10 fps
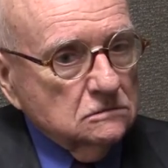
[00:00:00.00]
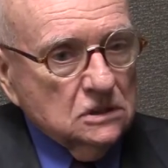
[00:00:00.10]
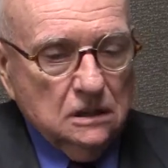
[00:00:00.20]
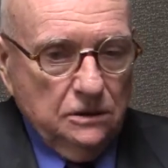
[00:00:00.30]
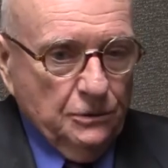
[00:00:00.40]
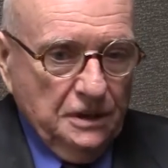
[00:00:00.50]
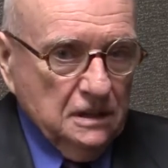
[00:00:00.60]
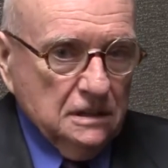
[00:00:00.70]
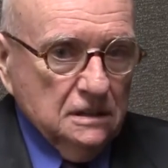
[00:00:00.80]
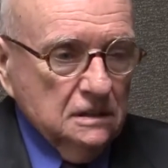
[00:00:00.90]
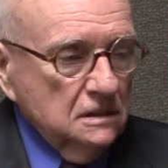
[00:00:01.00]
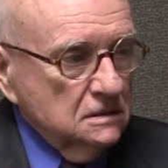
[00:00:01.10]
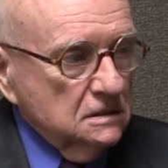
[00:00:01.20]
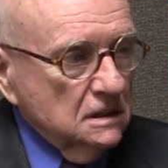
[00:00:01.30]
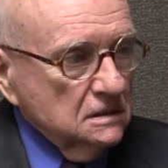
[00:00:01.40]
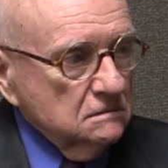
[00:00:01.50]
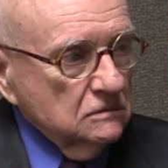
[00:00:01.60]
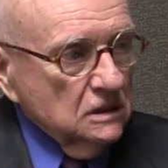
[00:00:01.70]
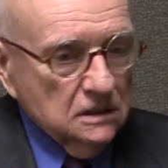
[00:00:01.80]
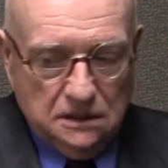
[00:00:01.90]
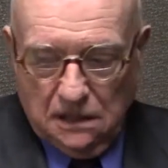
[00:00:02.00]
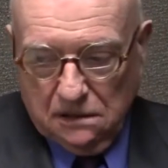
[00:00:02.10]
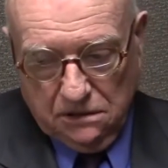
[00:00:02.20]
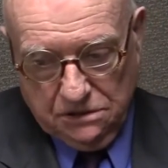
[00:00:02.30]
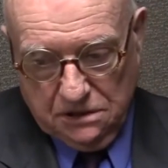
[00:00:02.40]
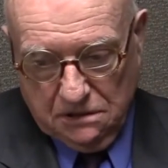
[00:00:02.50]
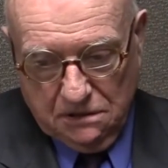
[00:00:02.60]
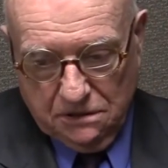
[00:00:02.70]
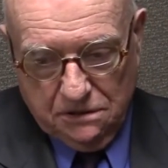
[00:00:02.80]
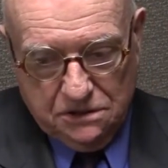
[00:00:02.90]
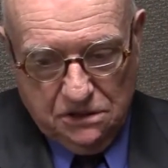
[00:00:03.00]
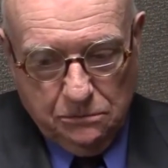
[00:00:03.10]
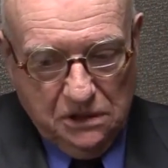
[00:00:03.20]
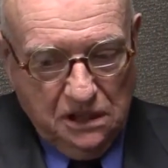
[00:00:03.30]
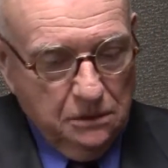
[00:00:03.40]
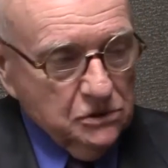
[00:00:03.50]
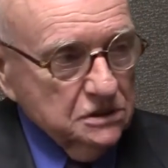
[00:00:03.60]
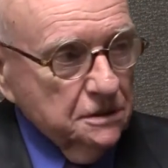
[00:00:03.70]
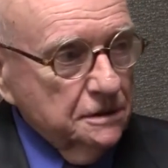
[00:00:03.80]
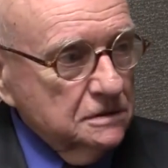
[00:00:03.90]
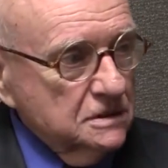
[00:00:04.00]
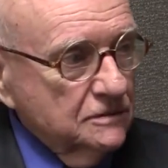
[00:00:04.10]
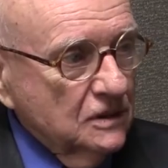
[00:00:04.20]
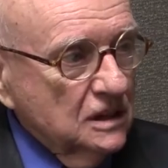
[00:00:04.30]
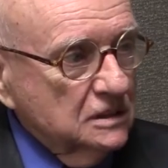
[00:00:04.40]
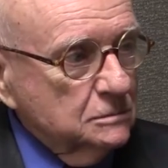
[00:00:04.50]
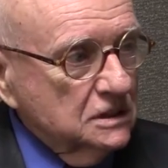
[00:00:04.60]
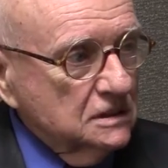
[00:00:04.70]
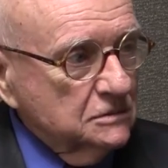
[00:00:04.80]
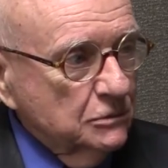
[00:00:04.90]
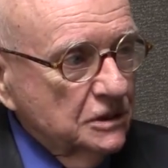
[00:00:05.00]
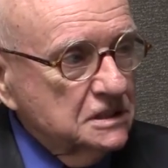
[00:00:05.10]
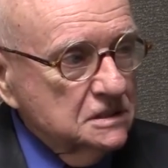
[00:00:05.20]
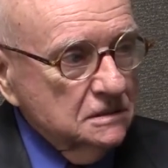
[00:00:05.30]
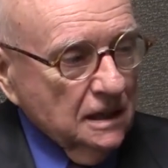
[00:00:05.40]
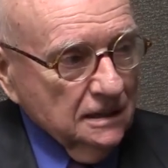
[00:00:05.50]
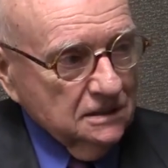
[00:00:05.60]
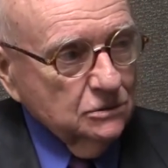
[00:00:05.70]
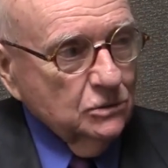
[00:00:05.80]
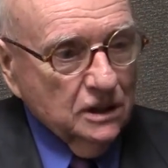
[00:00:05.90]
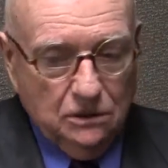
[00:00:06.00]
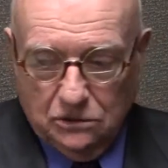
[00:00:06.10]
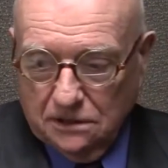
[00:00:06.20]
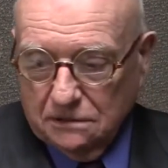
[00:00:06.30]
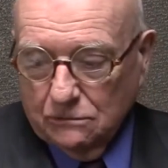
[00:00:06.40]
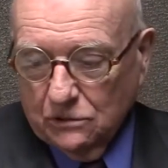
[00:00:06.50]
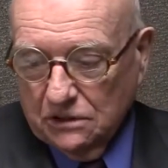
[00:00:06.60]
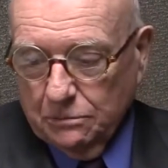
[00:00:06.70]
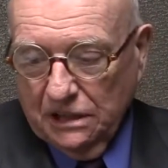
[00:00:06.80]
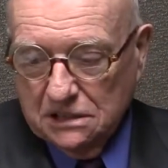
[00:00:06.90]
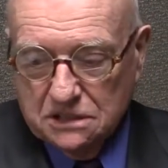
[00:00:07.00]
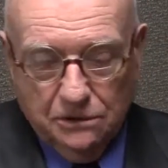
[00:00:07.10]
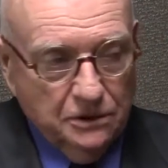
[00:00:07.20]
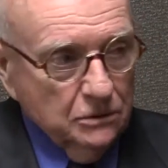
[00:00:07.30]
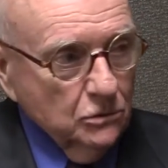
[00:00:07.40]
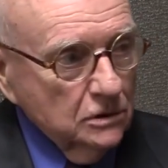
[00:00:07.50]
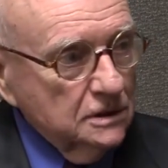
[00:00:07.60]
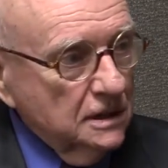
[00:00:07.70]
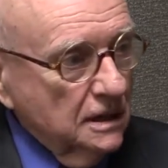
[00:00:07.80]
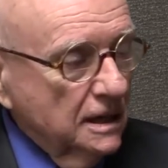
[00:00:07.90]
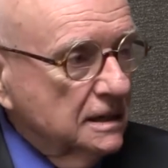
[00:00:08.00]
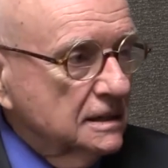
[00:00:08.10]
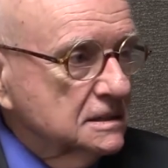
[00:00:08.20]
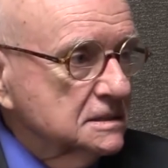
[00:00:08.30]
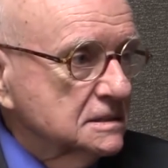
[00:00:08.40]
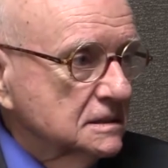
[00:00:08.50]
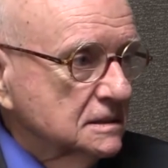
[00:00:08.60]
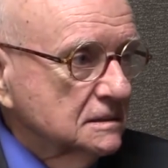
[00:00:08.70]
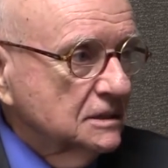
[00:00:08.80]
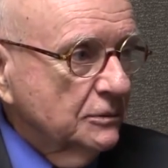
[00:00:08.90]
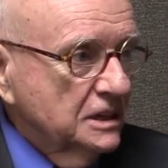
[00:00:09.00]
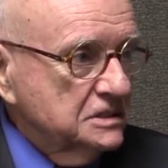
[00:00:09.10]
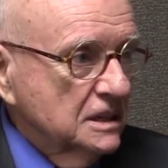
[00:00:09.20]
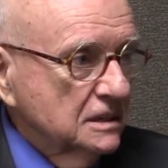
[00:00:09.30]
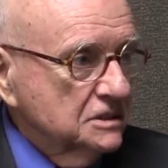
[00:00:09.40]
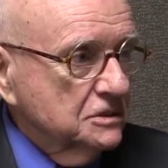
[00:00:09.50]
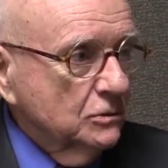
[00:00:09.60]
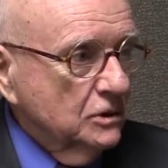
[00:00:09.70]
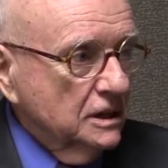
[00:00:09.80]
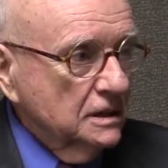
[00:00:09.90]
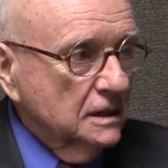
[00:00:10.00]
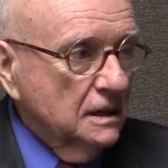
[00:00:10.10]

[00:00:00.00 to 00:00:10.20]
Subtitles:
Not really. Again, there are so many materials available. I mean, we do like to work with masonry, wood, and glass in residential work,